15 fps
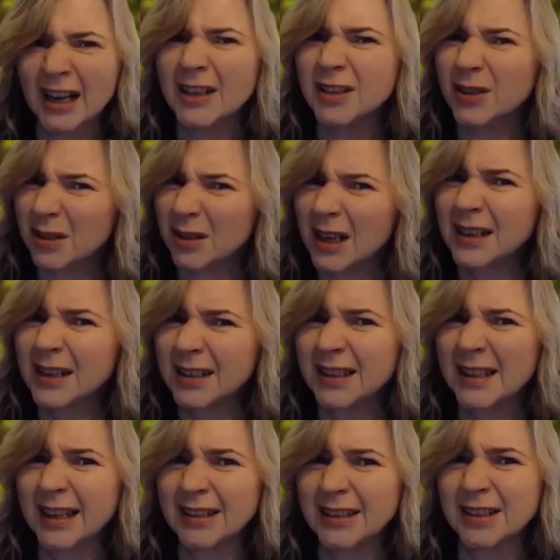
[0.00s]
So it kind of
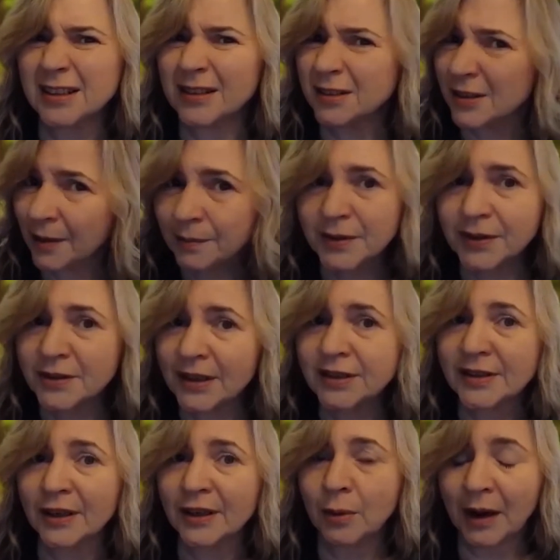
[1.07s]
says to you, something
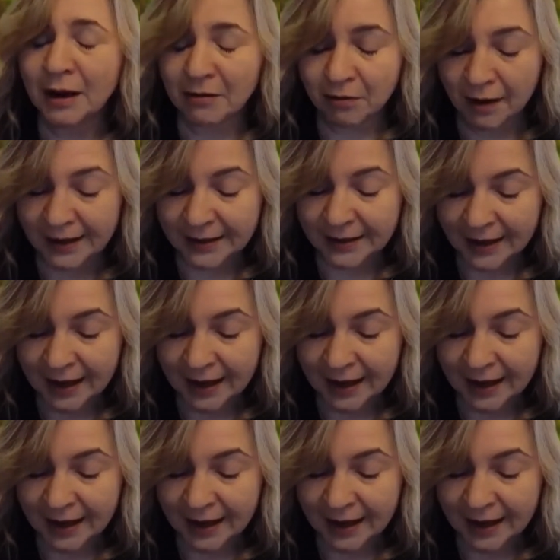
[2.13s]
isn't quite right.